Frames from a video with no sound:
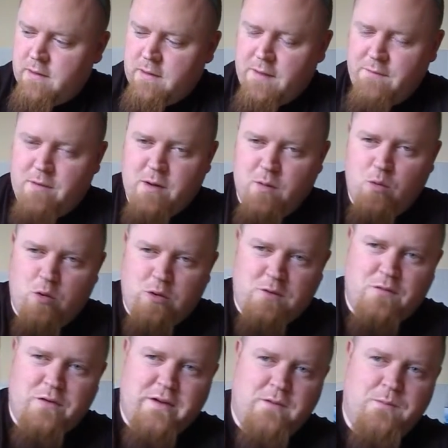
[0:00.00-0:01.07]
they've won
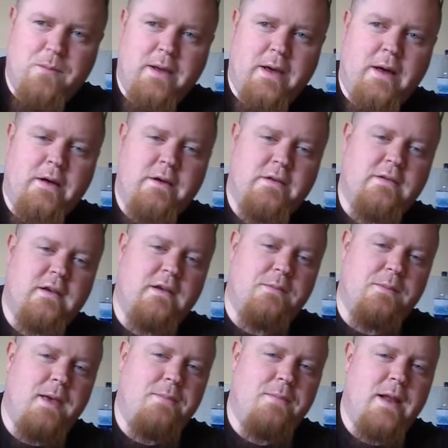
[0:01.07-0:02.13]
awards for this beer, because there's
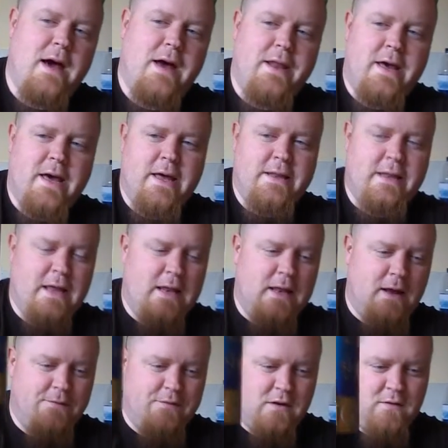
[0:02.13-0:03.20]
people out there that
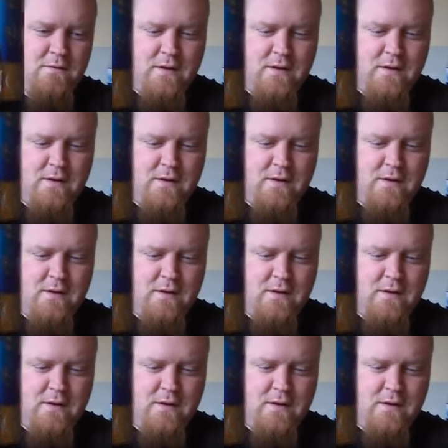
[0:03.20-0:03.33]
love this